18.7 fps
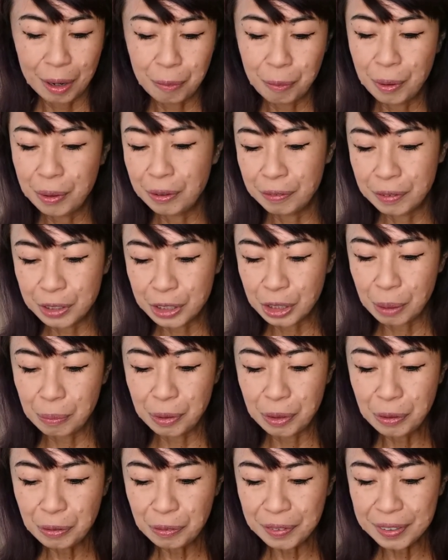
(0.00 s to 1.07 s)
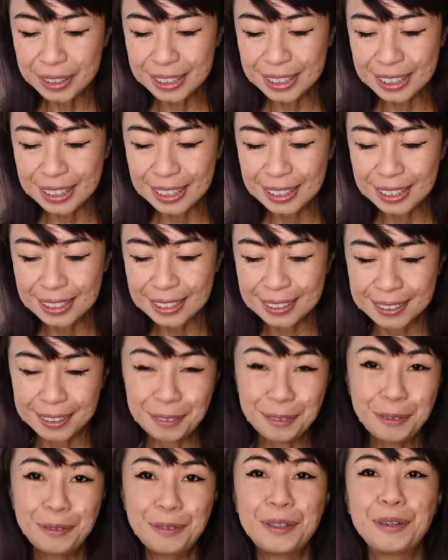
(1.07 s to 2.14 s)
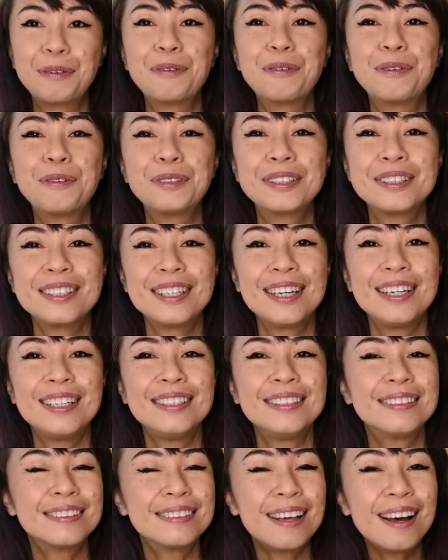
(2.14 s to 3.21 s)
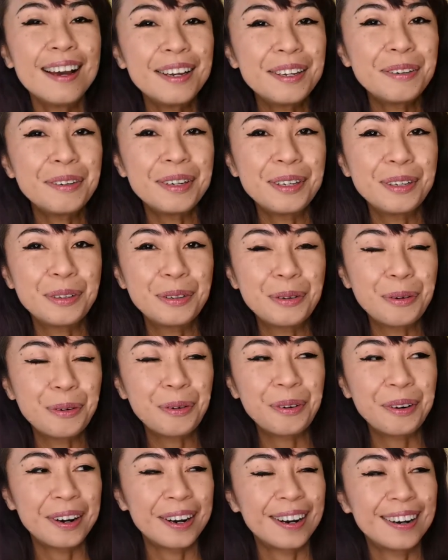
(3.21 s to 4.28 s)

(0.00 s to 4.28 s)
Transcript: one of the top universities, so there was a side door,